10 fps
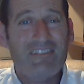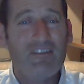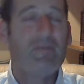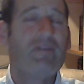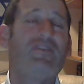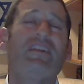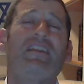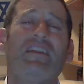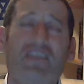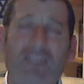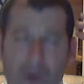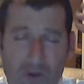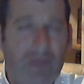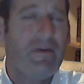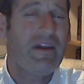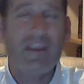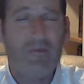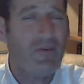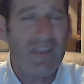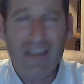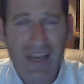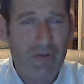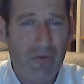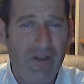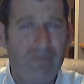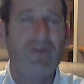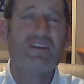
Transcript: What about the fact that the gdolim are here more than anywhere? More